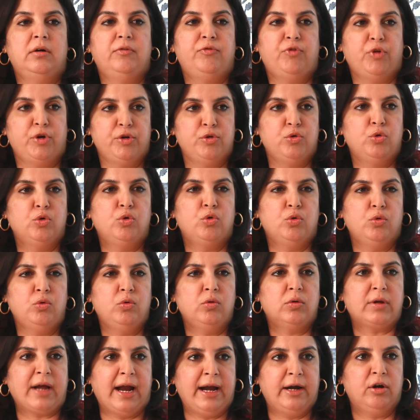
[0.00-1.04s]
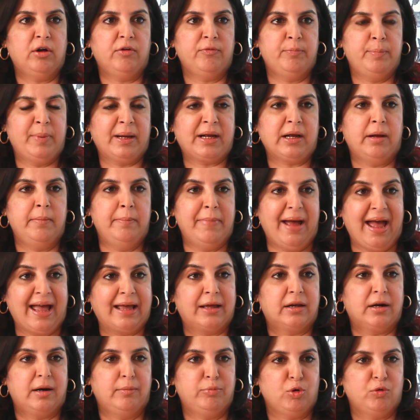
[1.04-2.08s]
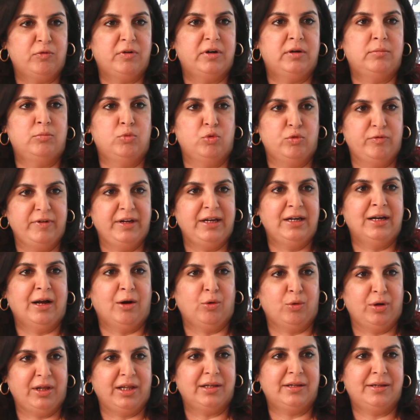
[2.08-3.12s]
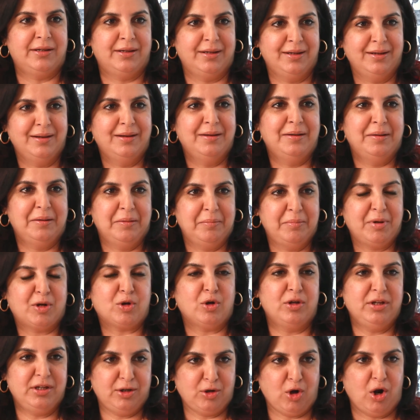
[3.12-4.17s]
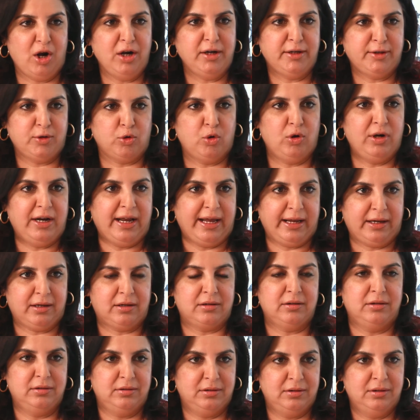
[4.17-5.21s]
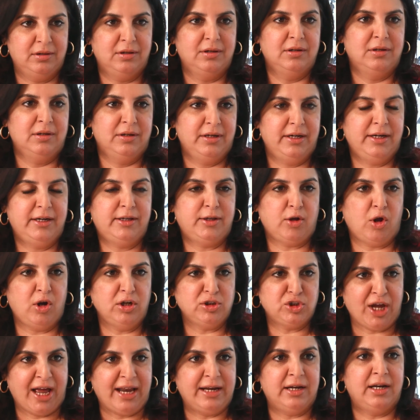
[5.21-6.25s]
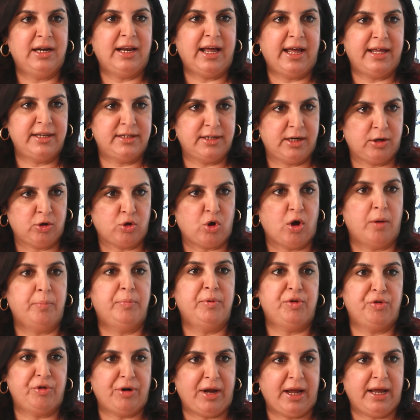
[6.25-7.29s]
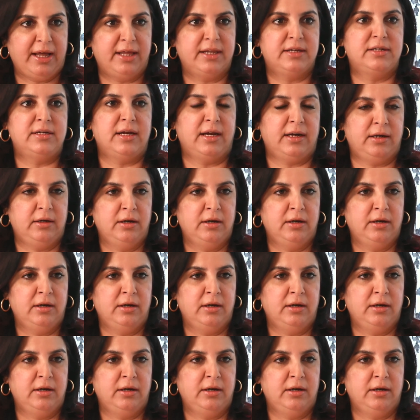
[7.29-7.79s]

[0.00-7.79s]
for you to kind of become bankrupt over a movie nowadays because it's all so like it's all channelized and corporatized and